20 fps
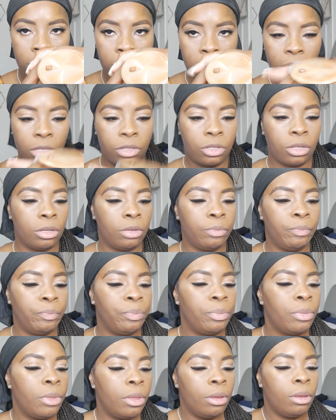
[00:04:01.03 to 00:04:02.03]
That looks good.
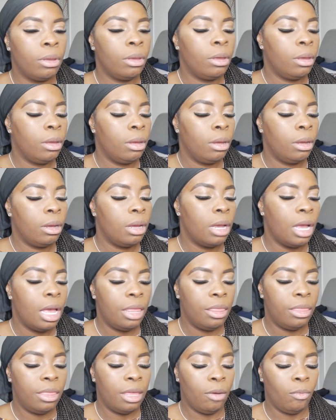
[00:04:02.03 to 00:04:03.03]

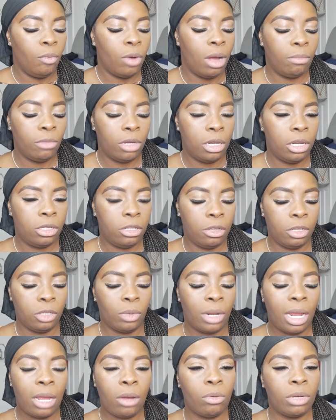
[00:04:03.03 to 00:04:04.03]
And then what I'm gonna do is
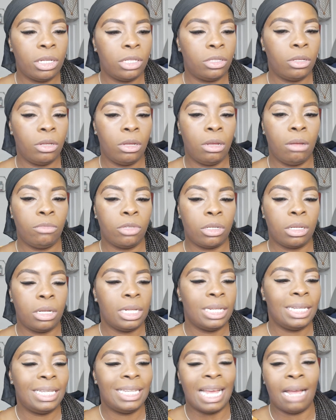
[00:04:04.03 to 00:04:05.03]
what I always do, I'm just
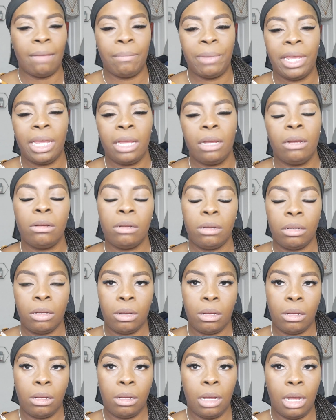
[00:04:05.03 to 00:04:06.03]
gonna dab it
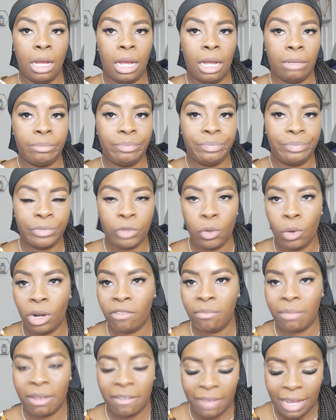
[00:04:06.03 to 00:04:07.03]
all
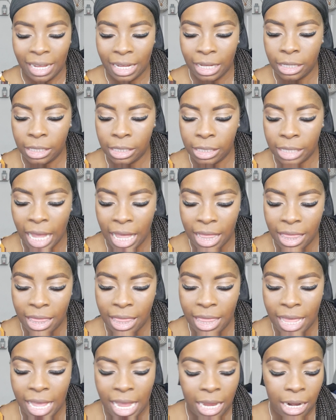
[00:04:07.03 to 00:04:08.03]
over my face,
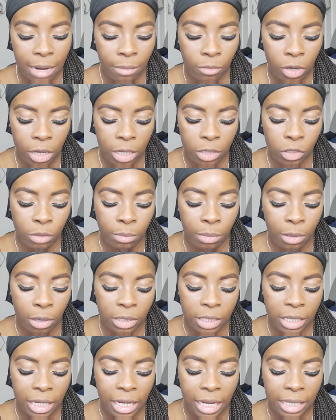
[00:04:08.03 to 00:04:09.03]
and then I'm going to
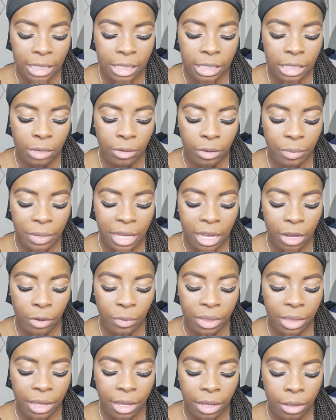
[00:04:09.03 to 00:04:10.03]
blot it and see where we go
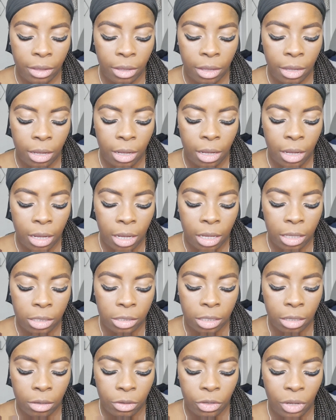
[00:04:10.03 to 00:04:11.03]
with it,
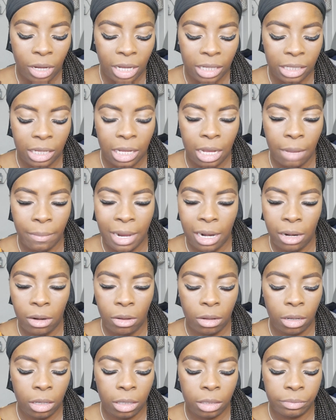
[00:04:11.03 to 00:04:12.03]
so you guys can get a better
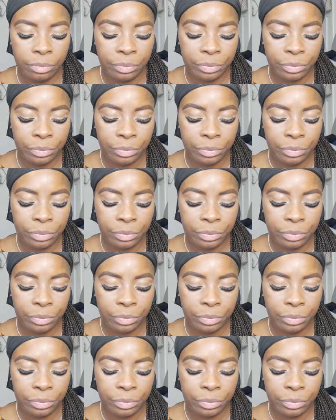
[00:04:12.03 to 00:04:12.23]
look.